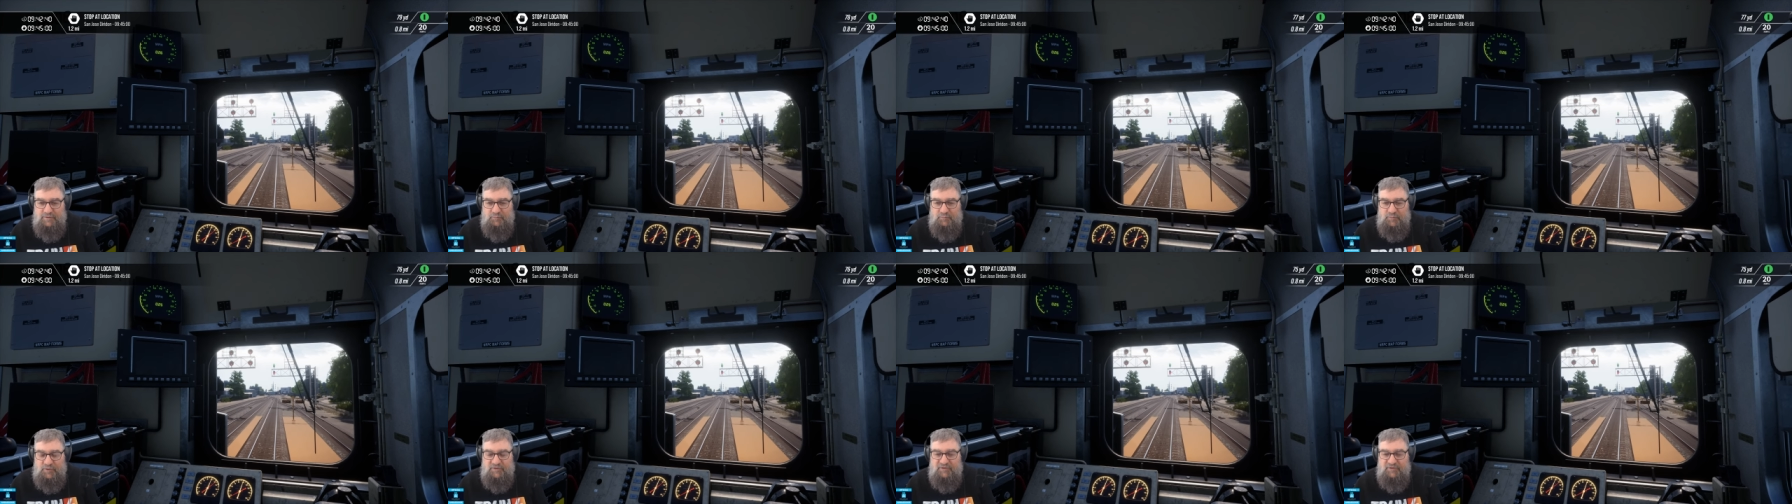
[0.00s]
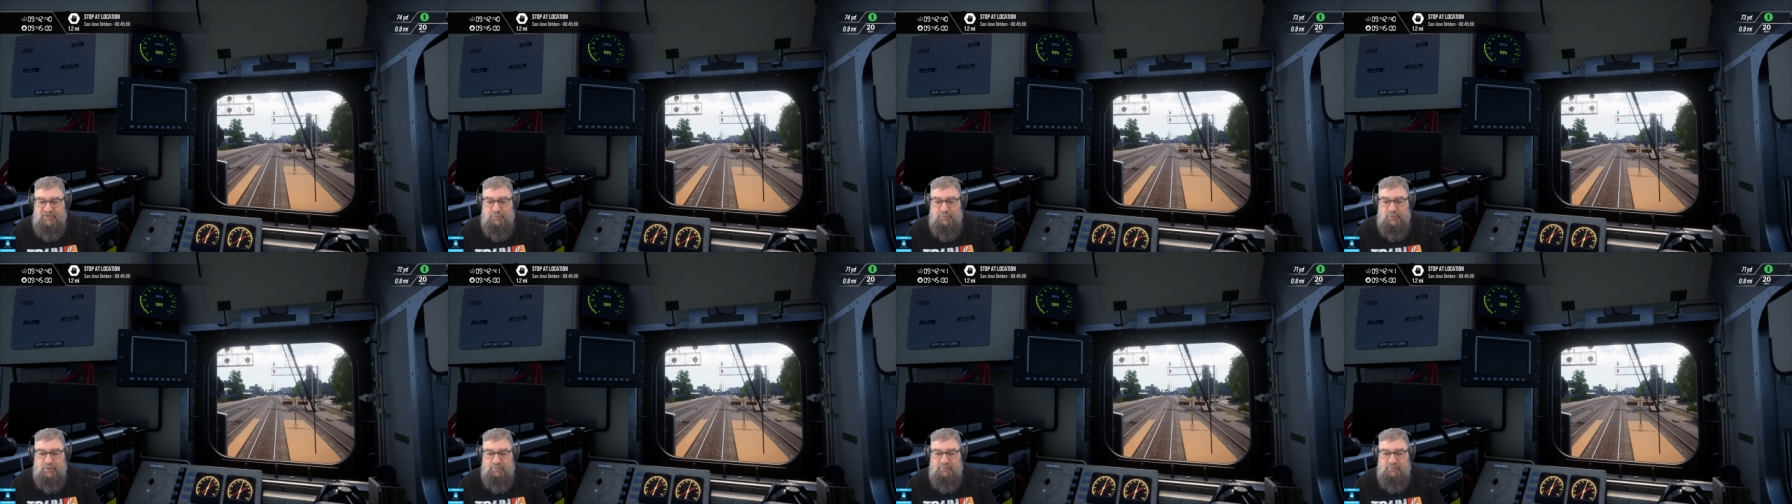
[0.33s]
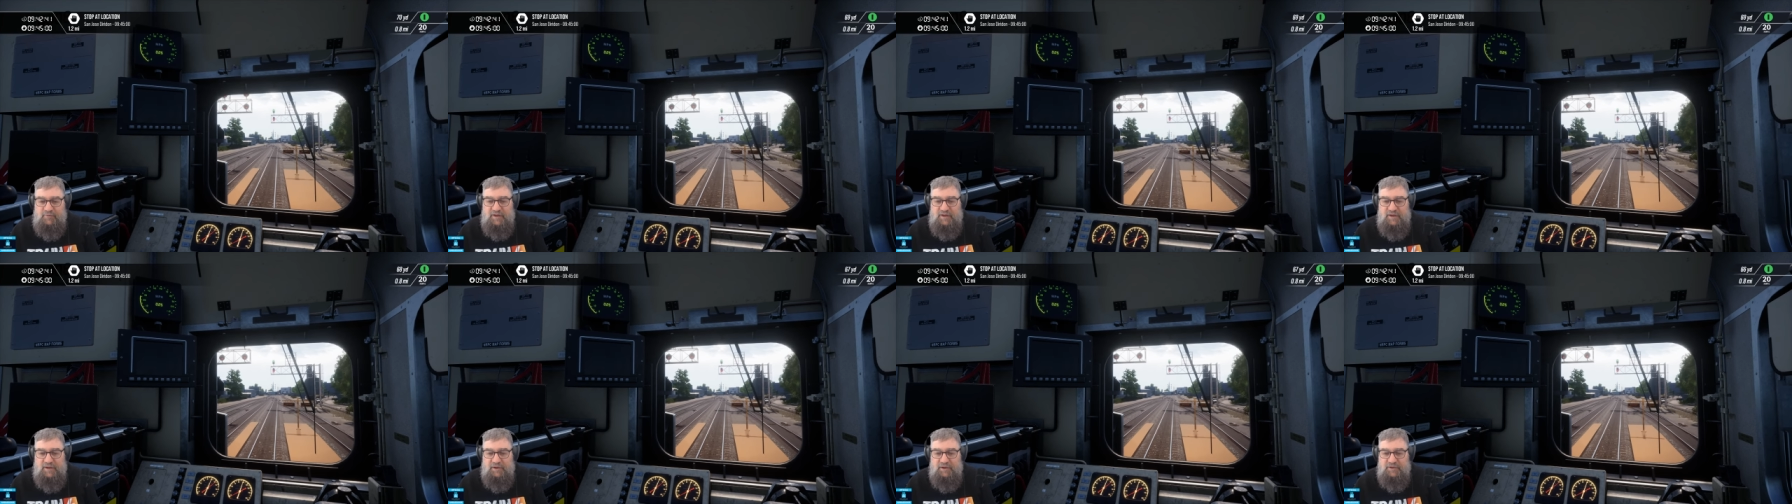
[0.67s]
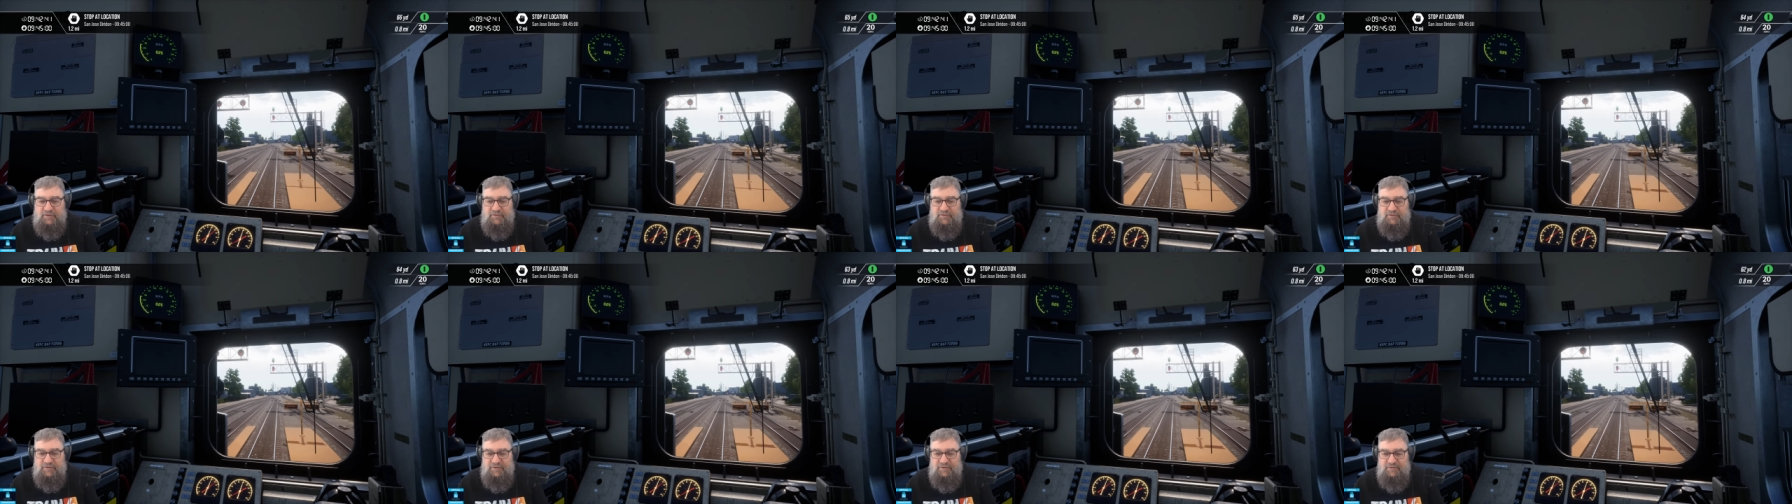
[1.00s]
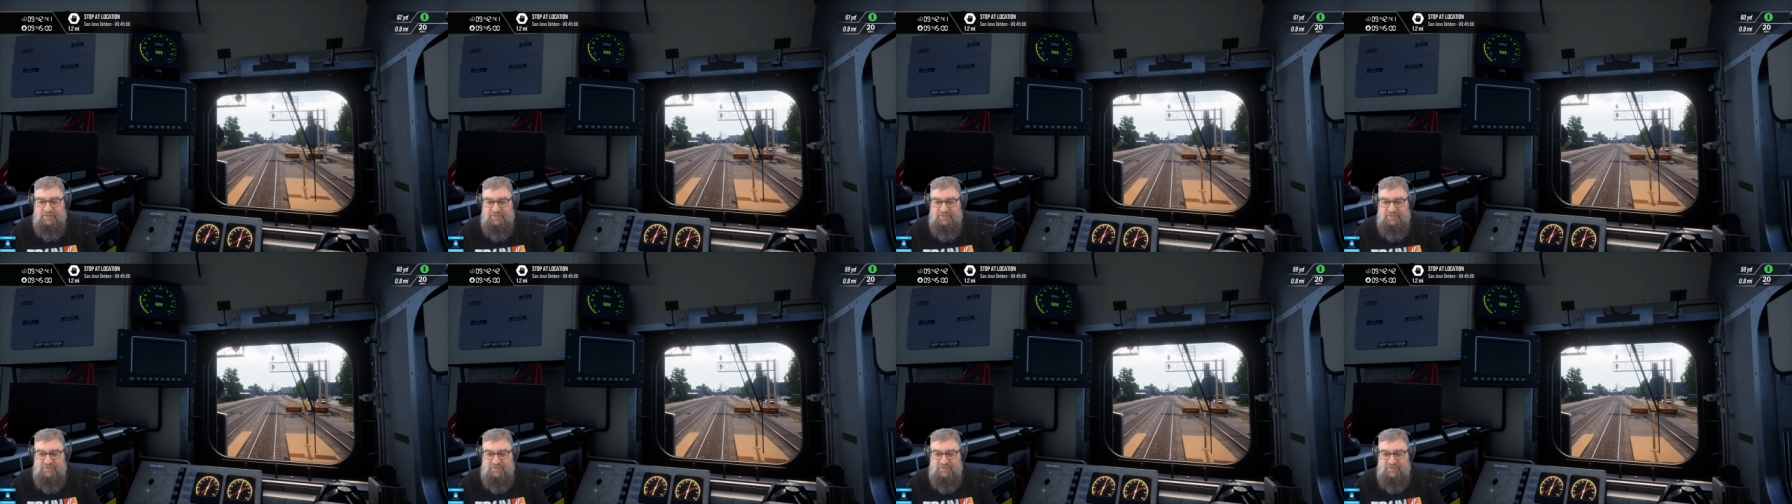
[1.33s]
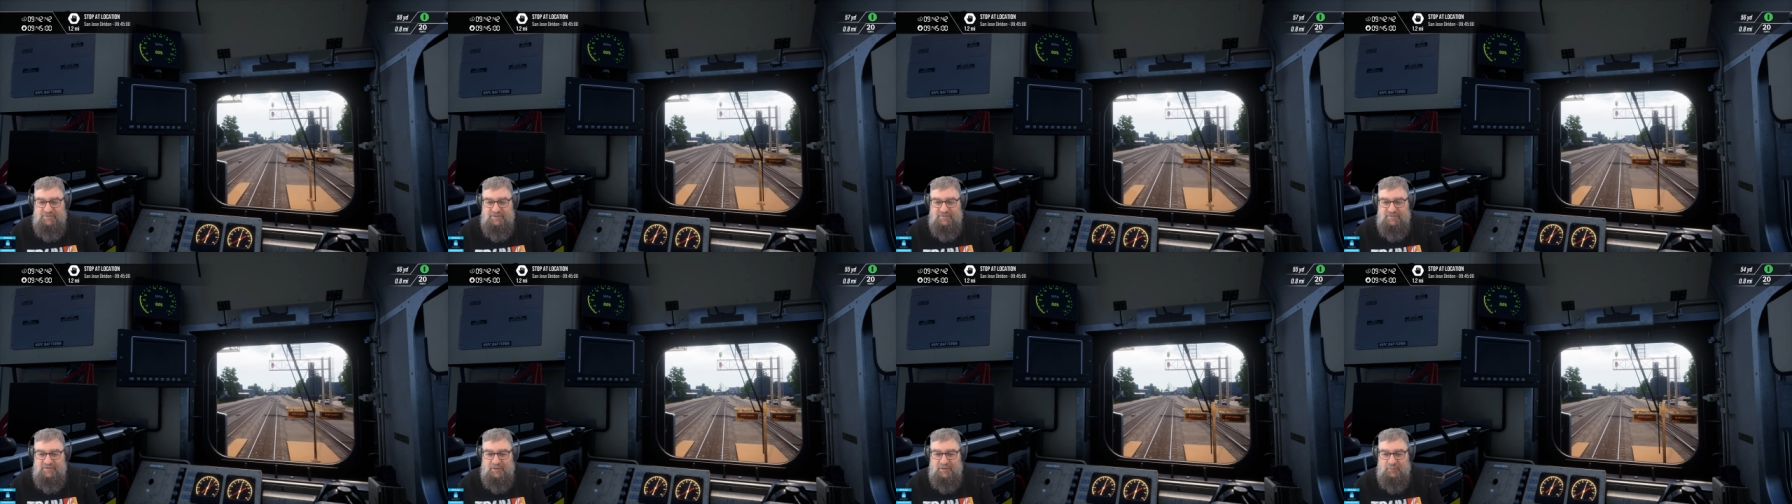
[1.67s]
But it's still got fare gates.
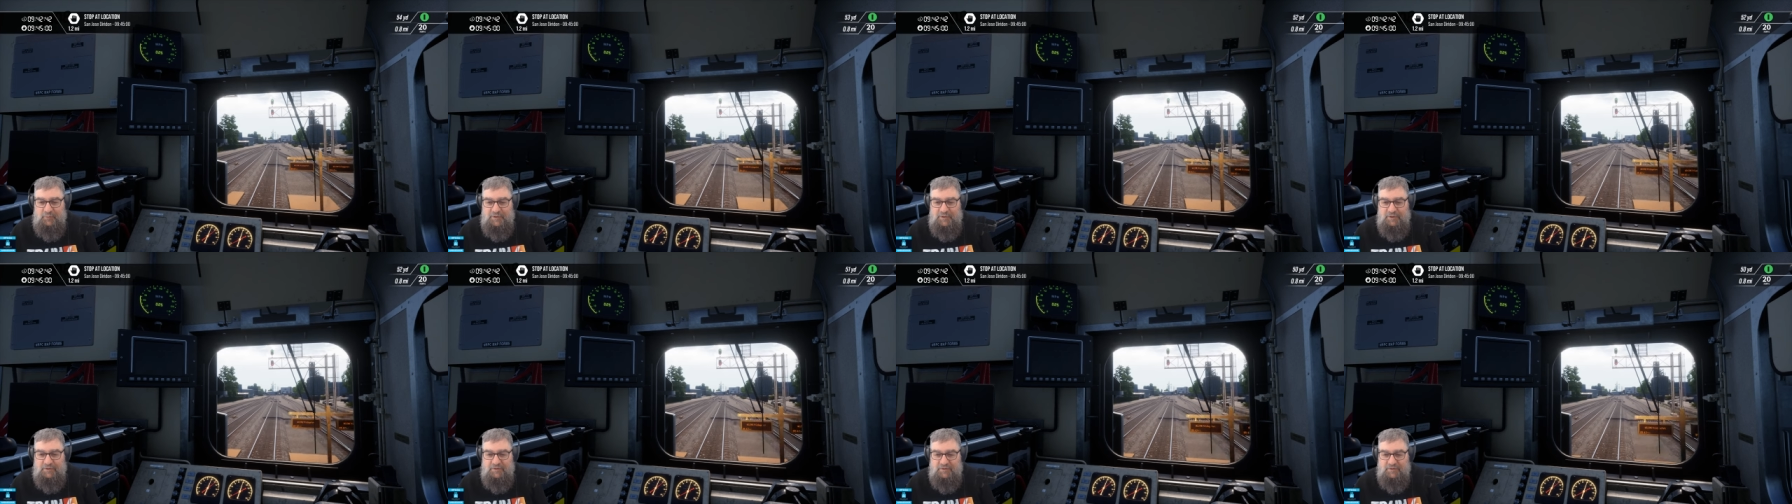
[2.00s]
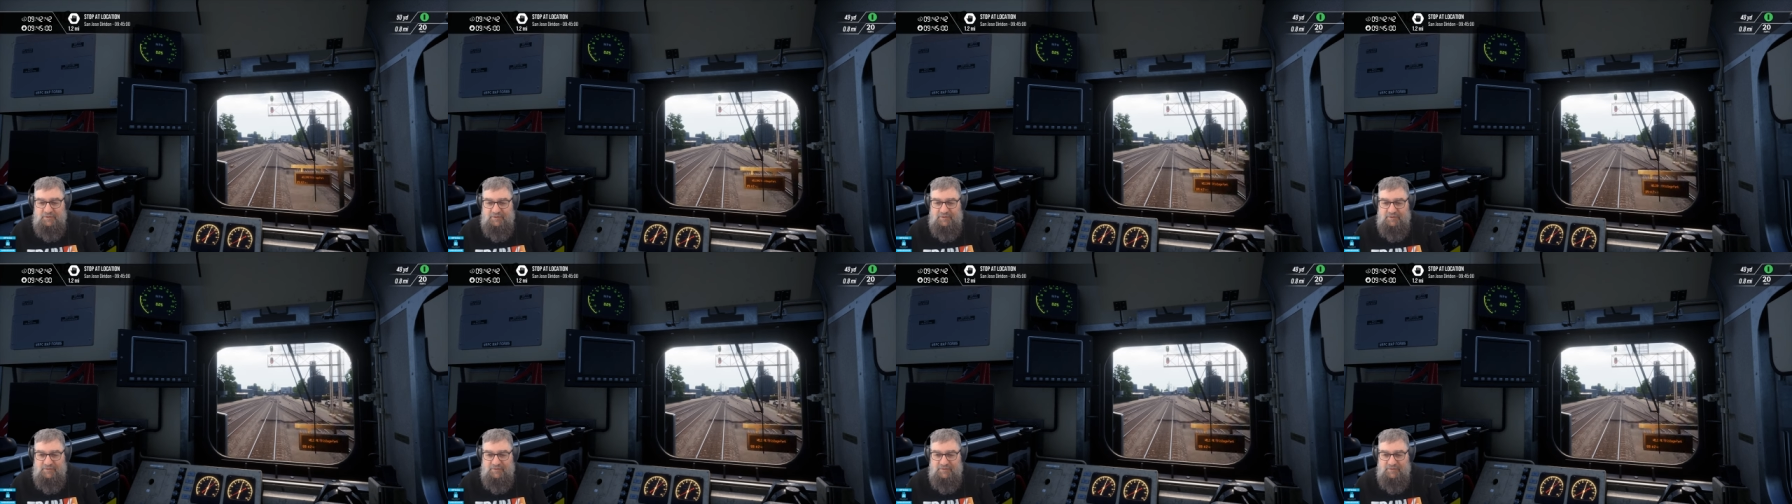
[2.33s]
Isn't that weird?